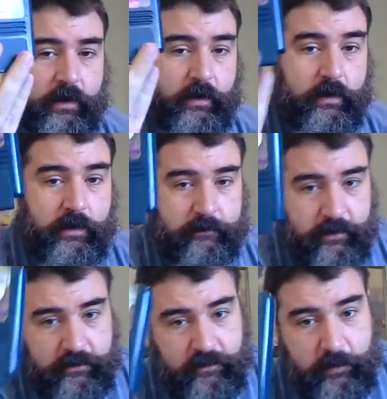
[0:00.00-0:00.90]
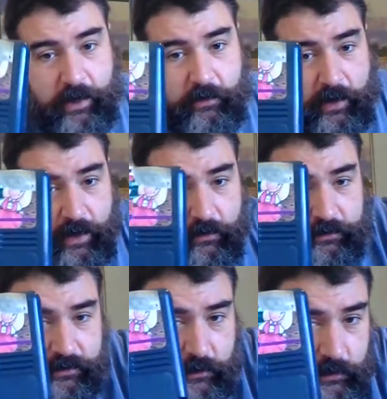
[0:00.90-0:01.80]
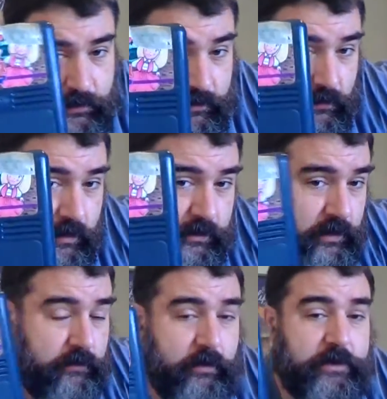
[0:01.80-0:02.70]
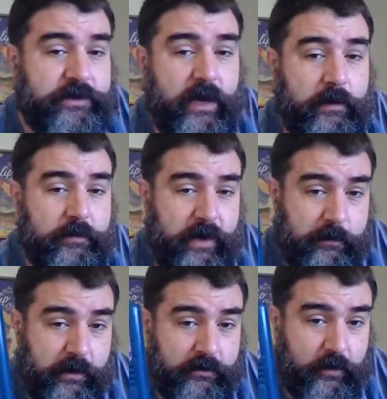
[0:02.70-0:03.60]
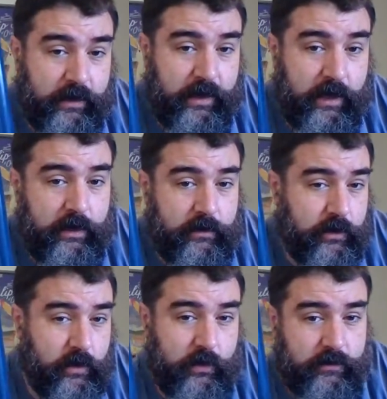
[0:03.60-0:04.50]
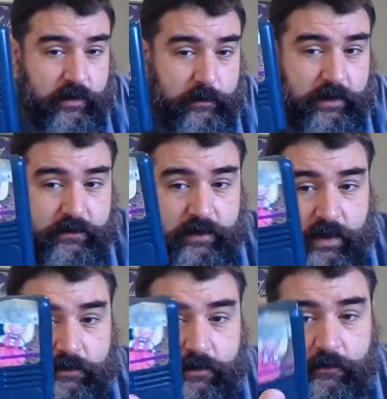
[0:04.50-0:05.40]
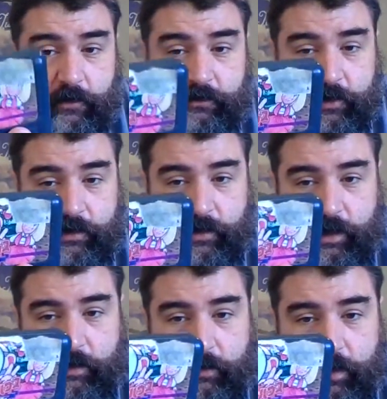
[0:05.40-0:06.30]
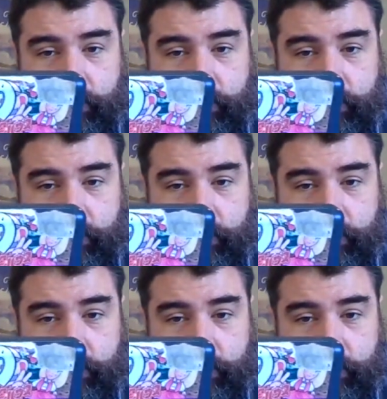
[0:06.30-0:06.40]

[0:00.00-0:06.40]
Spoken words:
of Splatterhouse, which was originally for the Japanese arcade, and then there was the PC Engine version later,